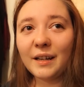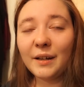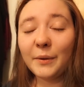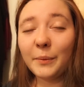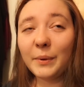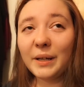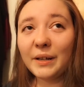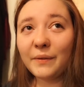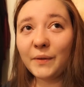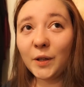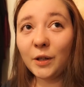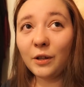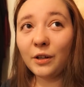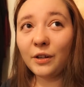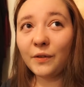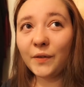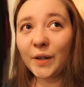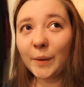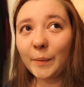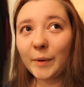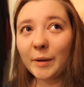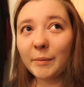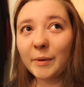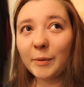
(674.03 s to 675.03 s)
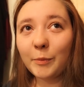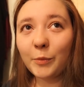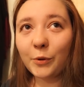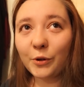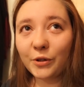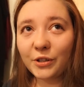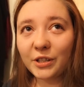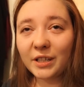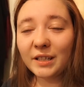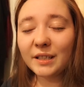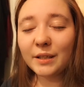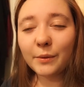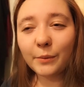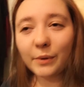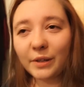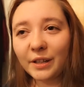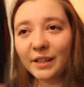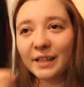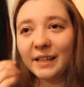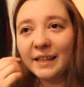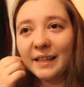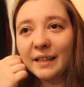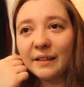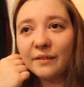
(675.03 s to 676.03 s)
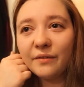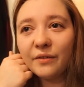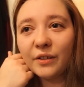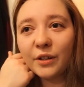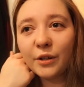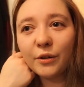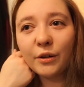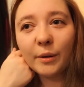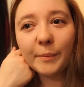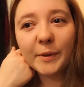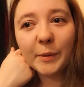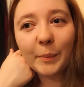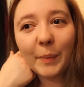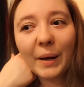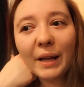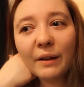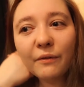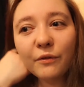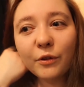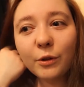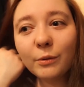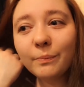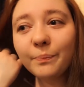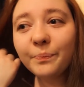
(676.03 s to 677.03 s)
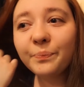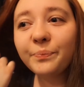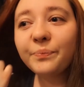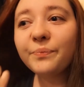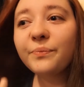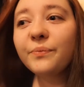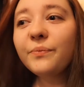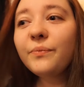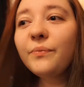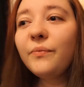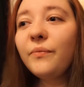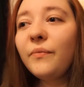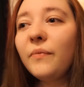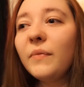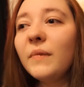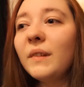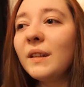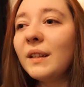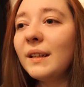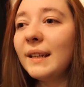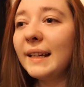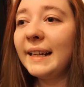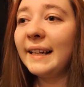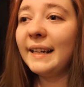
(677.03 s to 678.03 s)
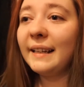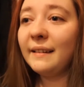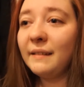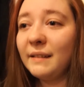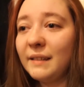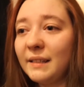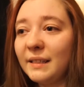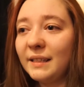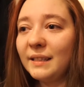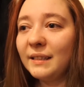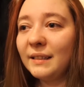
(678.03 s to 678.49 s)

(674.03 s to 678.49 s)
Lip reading: We have a lot of upcoming projects that we're looking at for Corrupted Platform, and